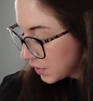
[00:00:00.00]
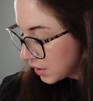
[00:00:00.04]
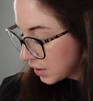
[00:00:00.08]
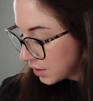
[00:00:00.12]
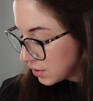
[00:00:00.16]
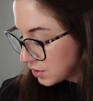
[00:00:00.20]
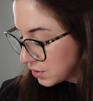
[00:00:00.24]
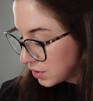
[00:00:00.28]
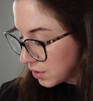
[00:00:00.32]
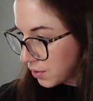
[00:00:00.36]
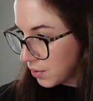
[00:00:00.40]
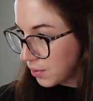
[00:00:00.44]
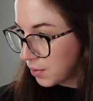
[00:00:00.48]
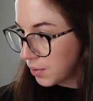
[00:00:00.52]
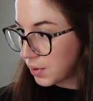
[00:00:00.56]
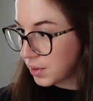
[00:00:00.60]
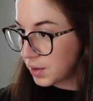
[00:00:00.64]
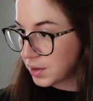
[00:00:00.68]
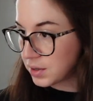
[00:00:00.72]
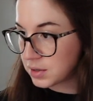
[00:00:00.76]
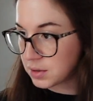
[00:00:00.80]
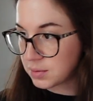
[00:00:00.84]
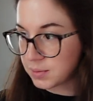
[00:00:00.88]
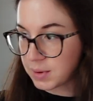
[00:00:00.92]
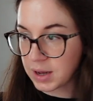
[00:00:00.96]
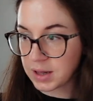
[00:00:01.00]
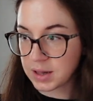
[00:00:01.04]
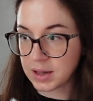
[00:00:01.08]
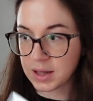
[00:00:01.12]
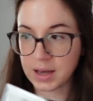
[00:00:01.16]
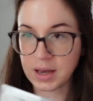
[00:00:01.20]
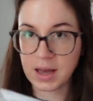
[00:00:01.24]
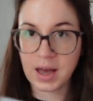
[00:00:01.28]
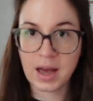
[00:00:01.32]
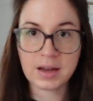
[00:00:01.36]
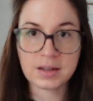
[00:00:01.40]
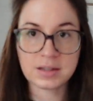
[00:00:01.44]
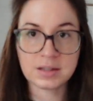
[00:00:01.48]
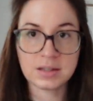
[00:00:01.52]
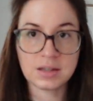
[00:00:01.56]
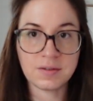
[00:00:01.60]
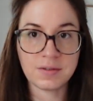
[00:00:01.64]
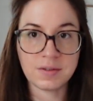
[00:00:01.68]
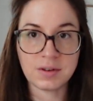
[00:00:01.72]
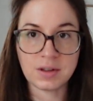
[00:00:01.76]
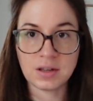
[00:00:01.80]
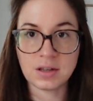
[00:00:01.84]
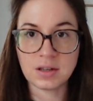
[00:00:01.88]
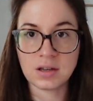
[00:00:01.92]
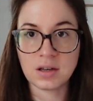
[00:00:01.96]
So these are my like
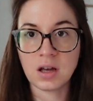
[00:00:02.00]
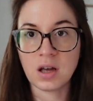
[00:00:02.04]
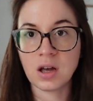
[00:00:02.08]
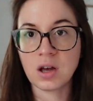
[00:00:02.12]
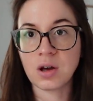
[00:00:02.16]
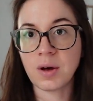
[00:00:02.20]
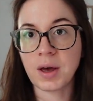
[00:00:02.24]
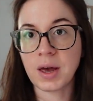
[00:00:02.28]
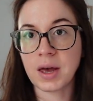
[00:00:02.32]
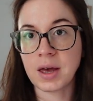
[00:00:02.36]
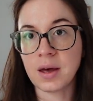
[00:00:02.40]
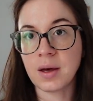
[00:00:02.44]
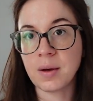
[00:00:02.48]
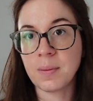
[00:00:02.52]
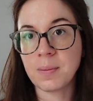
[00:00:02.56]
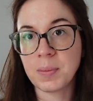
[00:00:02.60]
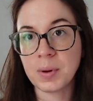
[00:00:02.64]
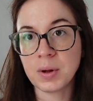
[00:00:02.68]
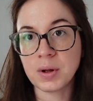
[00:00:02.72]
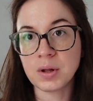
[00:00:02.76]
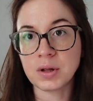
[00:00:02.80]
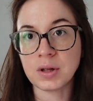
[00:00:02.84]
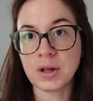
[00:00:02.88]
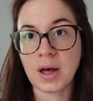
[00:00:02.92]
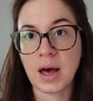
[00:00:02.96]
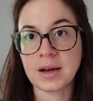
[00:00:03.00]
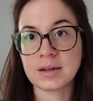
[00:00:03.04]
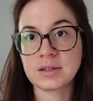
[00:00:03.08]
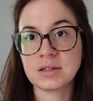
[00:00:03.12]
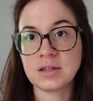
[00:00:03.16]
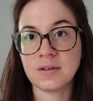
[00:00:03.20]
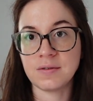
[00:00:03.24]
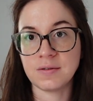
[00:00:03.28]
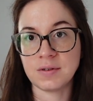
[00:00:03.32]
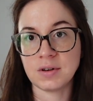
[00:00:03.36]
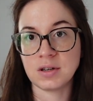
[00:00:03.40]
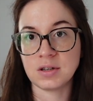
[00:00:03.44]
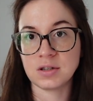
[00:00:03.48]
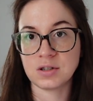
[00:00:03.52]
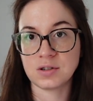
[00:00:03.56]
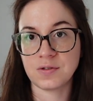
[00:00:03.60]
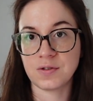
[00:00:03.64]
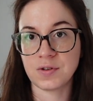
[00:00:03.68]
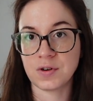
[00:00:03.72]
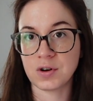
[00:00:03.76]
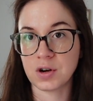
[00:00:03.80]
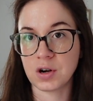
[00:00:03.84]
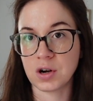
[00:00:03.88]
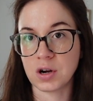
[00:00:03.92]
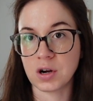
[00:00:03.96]
quick pull activities
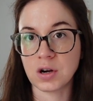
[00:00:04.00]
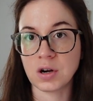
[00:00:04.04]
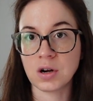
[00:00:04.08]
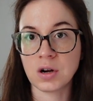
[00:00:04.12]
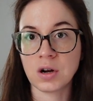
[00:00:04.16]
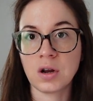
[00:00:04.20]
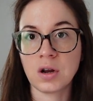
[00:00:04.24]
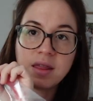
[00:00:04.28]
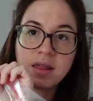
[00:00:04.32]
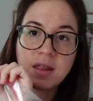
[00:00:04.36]
for her.